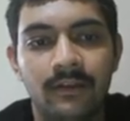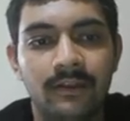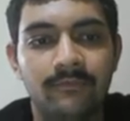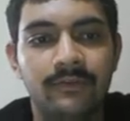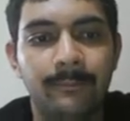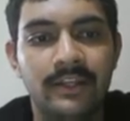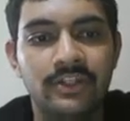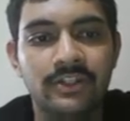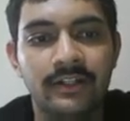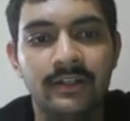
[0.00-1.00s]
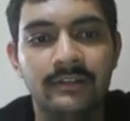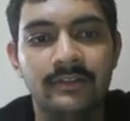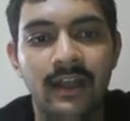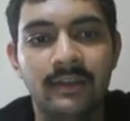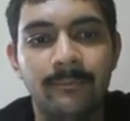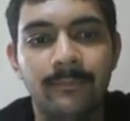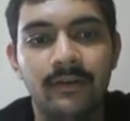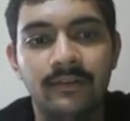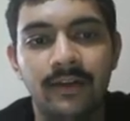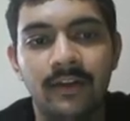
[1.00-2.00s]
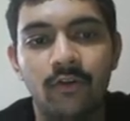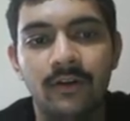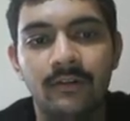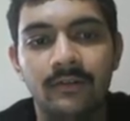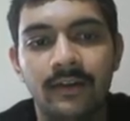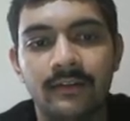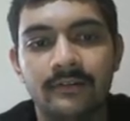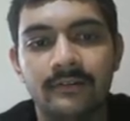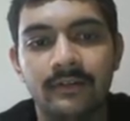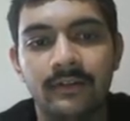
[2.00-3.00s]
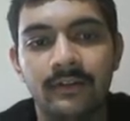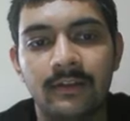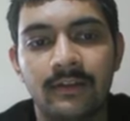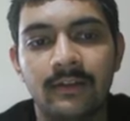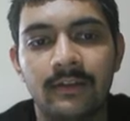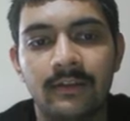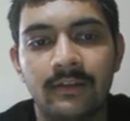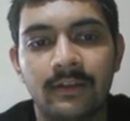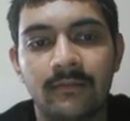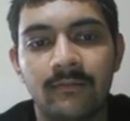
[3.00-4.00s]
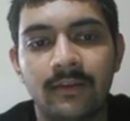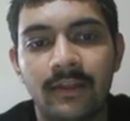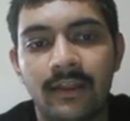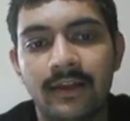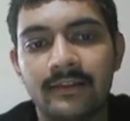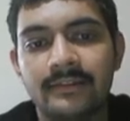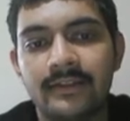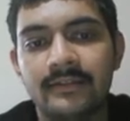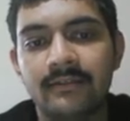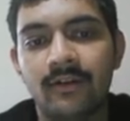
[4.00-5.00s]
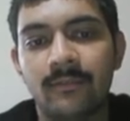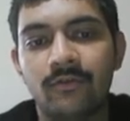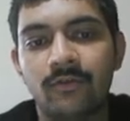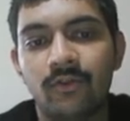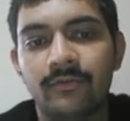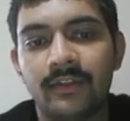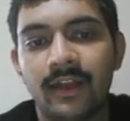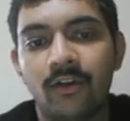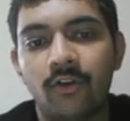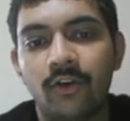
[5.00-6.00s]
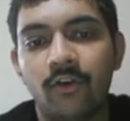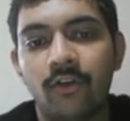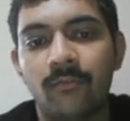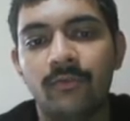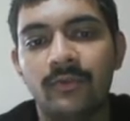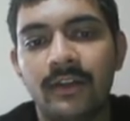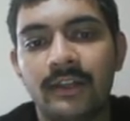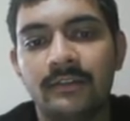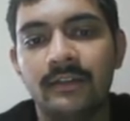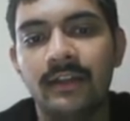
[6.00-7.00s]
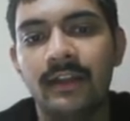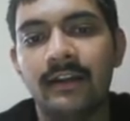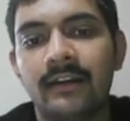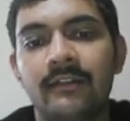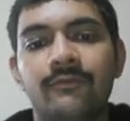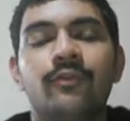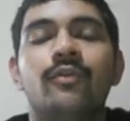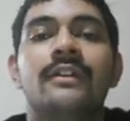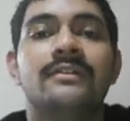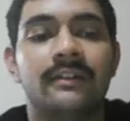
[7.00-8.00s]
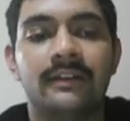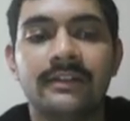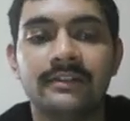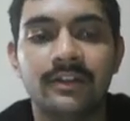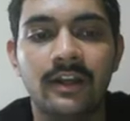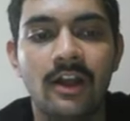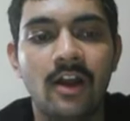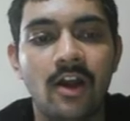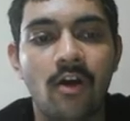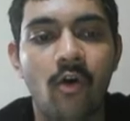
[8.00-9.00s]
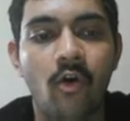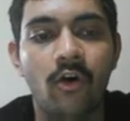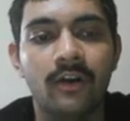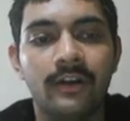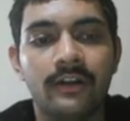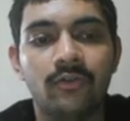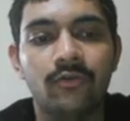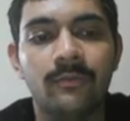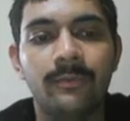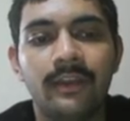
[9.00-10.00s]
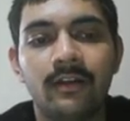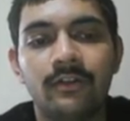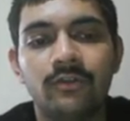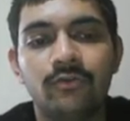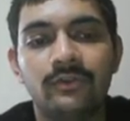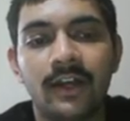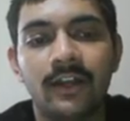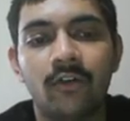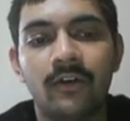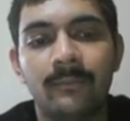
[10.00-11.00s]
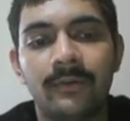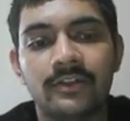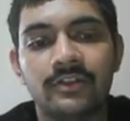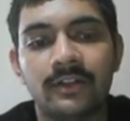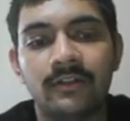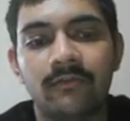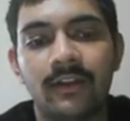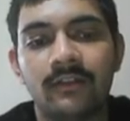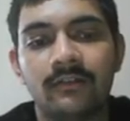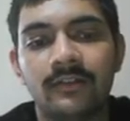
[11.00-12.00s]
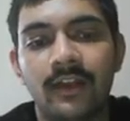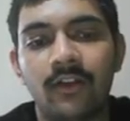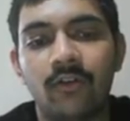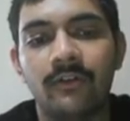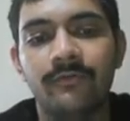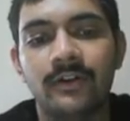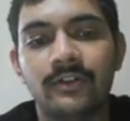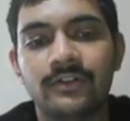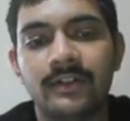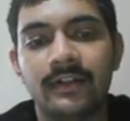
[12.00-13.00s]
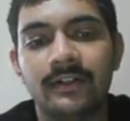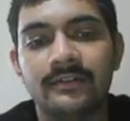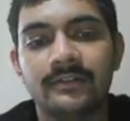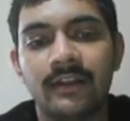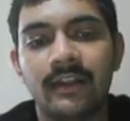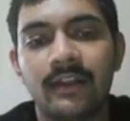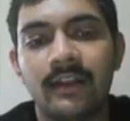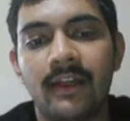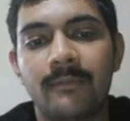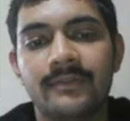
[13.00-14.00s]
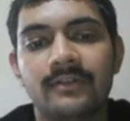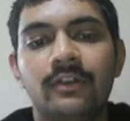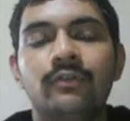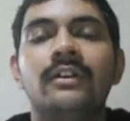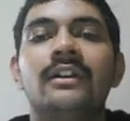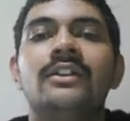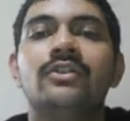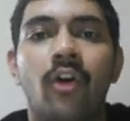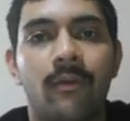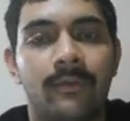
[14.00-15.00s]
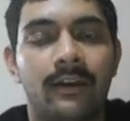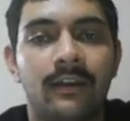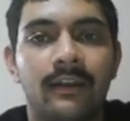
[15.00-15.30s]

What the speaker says: if the patient is hyperthyroid, that is excessive amount of thyroid hormone T3 and T4 is released, or it could be a euthyroid patient where the thyroid function tests are absolutely normal.